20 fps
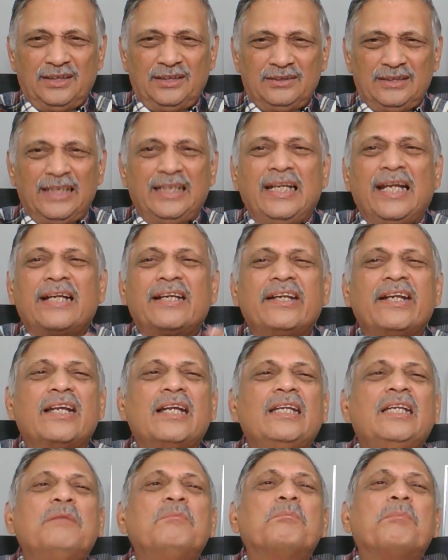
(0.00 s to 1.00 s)
the
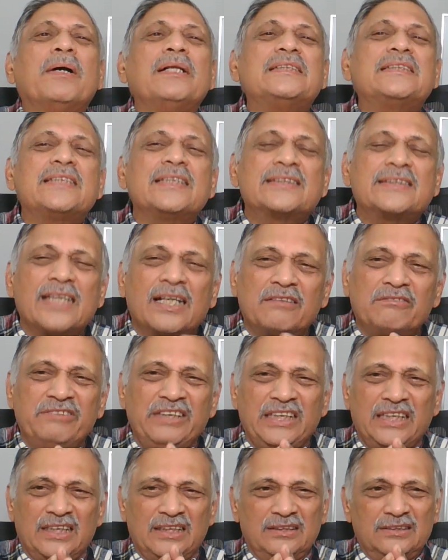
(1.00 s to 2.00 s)
electrical impulses are
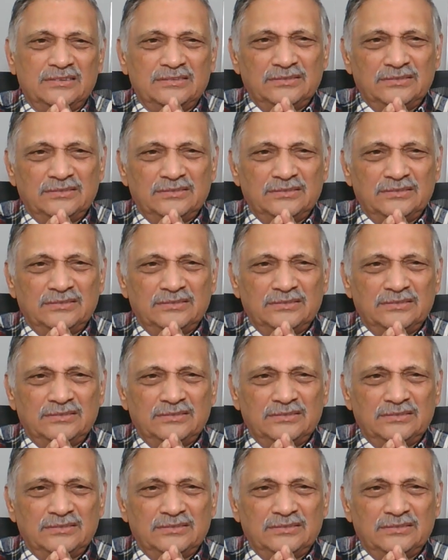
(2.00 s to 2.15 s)
weak,